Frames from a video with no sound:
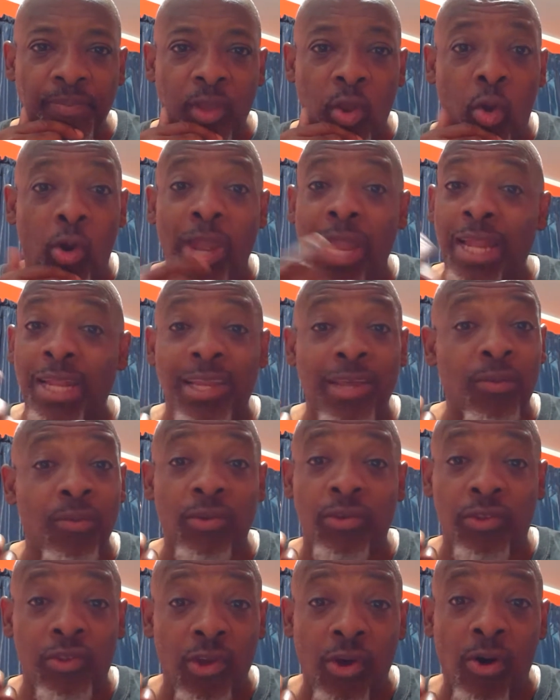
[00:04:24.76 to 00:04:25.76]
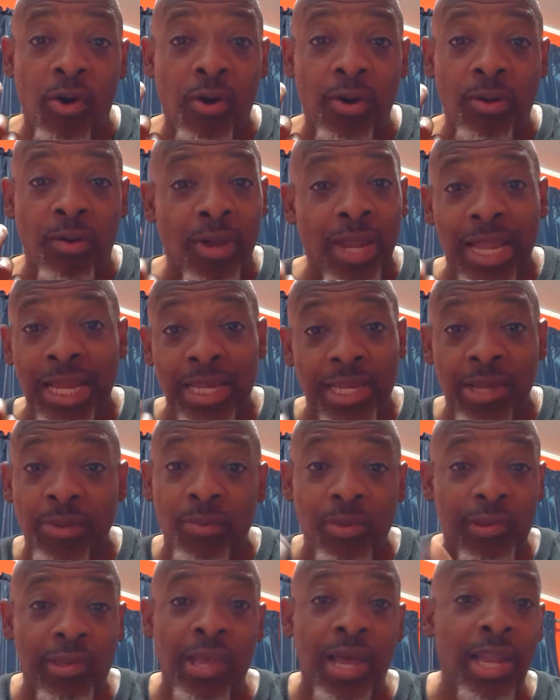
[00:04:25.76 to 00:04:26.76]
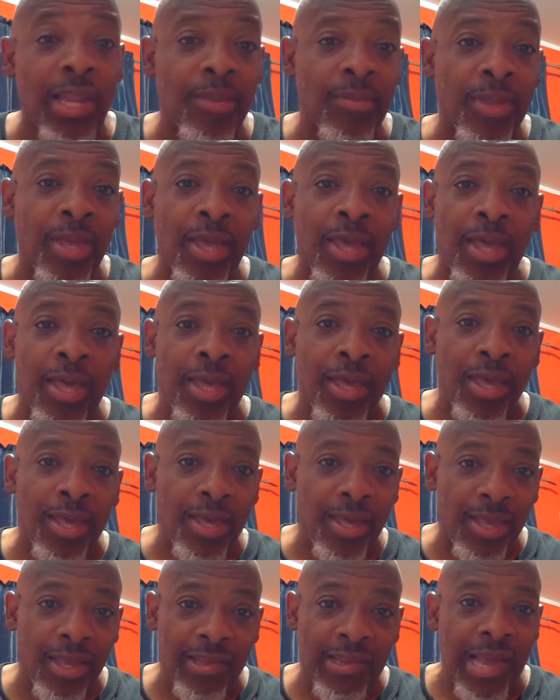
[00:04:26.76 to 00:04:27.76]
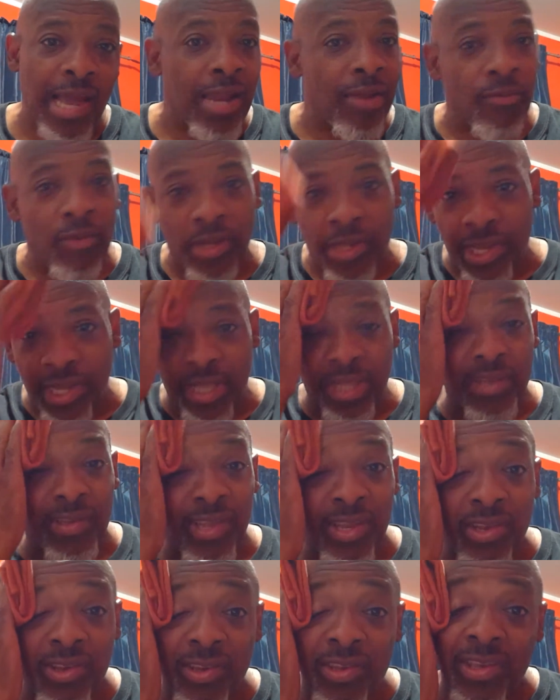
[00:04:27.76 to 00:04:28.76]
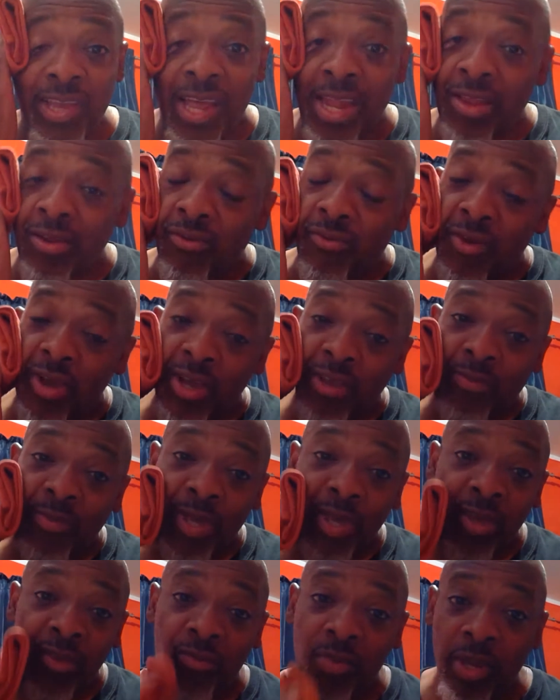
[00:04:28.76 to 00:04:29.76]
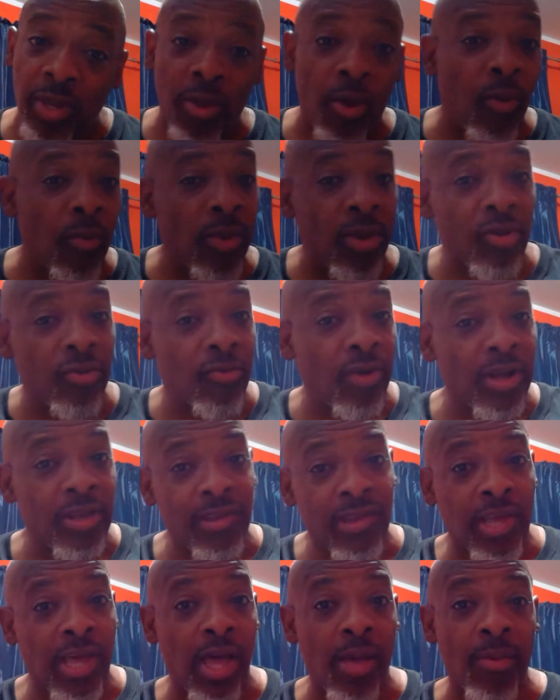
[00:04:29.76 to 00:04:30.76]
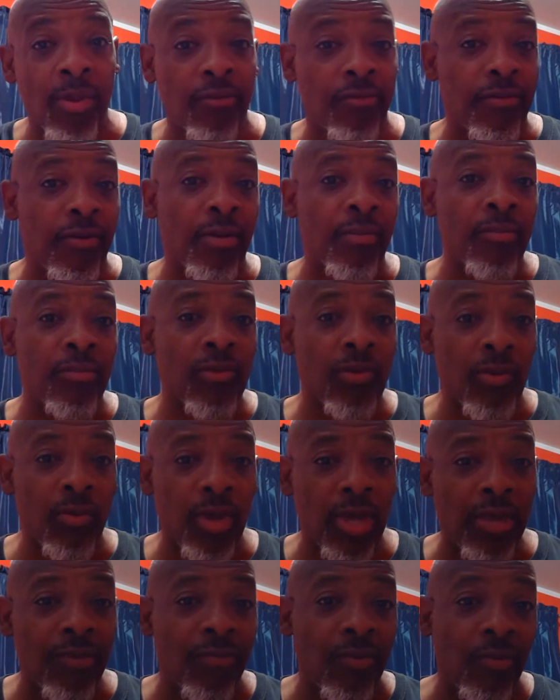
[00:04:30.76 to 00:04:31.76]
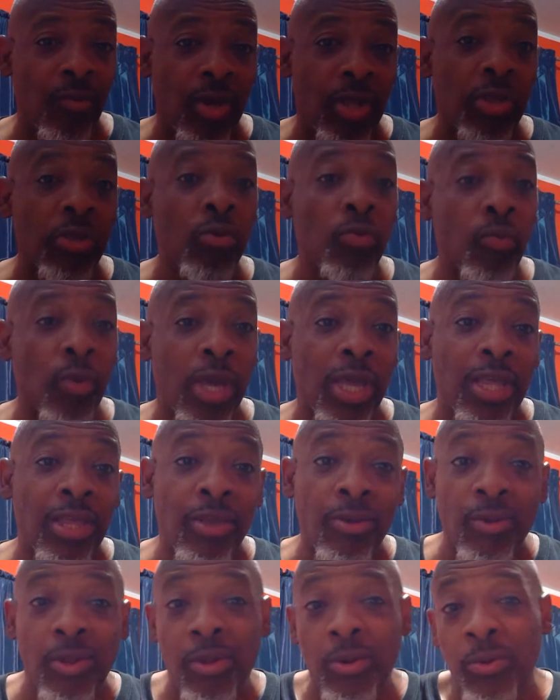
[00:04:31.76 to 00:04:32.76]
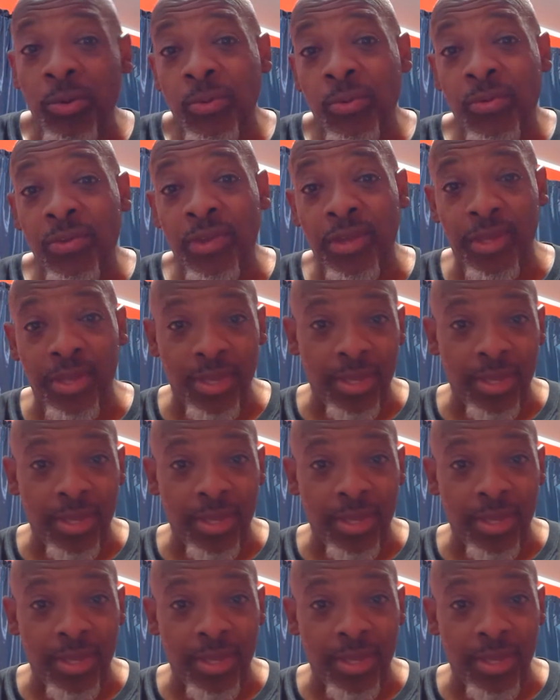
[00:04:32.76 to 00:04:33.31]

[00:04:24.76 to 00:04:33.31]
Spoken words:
All I did was talk. All I did was tell them, it's kind of ridiculous that you're selling drugs because we know where the drugs are coming from. So even when you win, you lose.